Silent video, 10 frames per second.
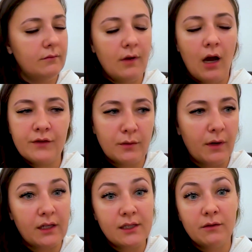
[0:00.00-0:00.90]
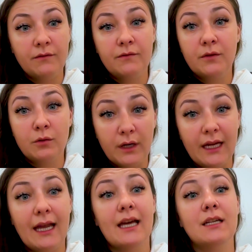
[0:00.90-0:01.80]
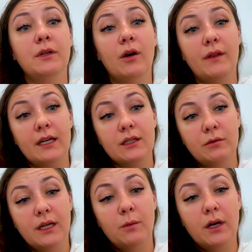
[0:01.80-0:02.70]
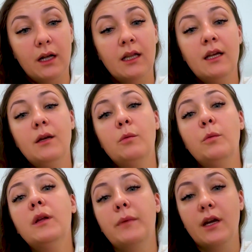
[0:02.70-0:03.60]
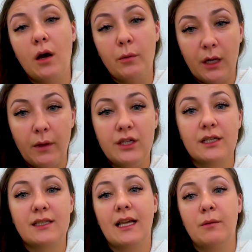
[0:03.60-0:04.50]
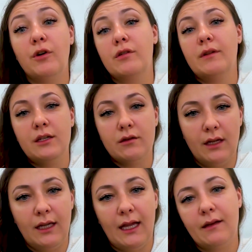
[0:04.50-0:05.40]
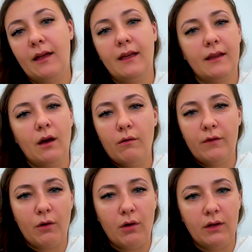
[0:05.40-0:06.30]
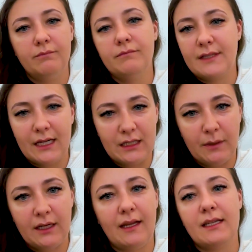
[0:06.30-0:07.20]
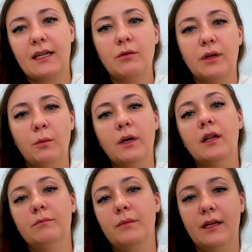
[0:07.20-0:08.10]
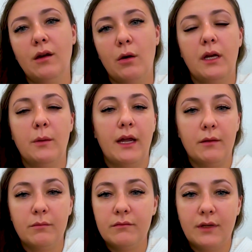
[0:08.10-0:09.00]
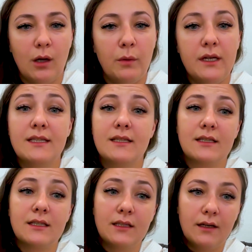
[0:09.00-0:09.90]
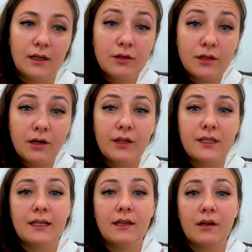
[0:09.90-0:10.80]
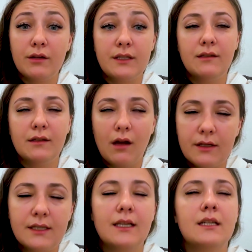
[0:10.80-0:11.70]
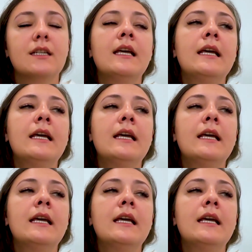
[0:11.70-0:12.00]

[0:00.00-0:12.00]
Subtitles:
aftermath of cookie, and we know that cookie will be going away just more gradually. I think the overall sentiment that the cookie will be going away, with user consent,